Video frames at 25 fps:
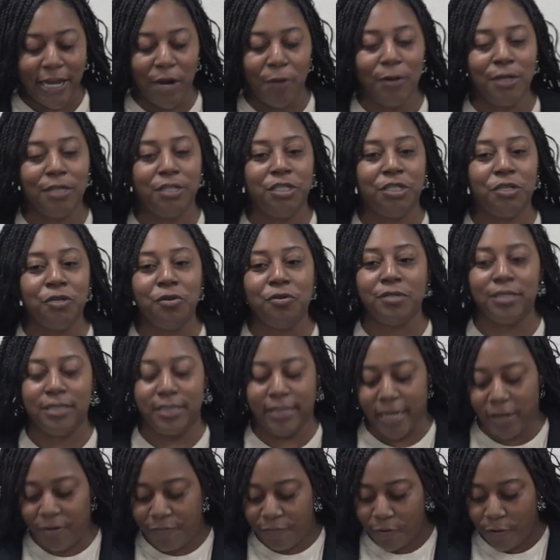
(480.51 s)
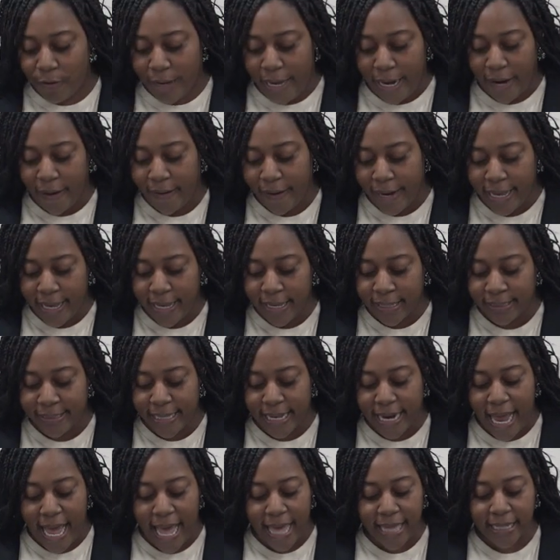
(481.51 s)
there were two sinful areas
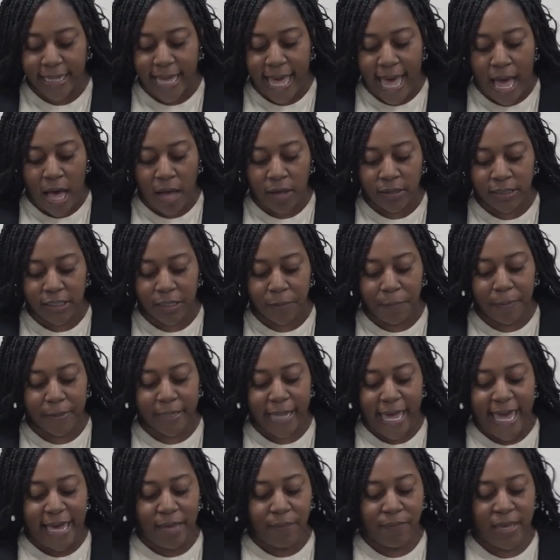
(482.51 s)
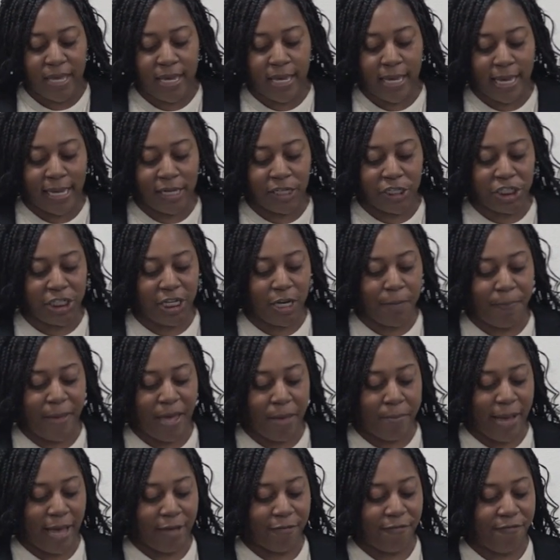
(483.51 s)
that I allowed to plague me and chip
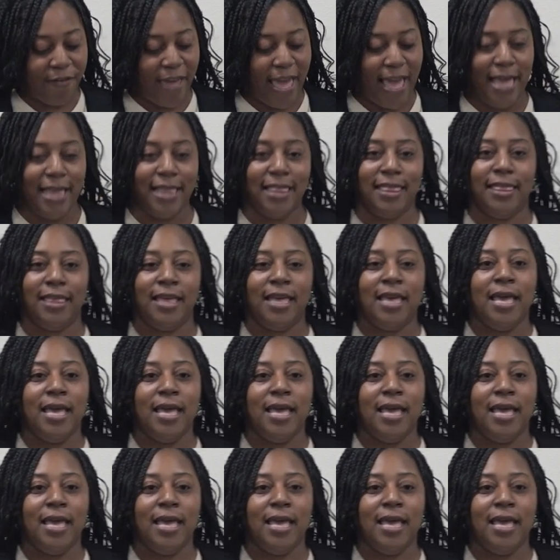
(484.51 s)
at my faith,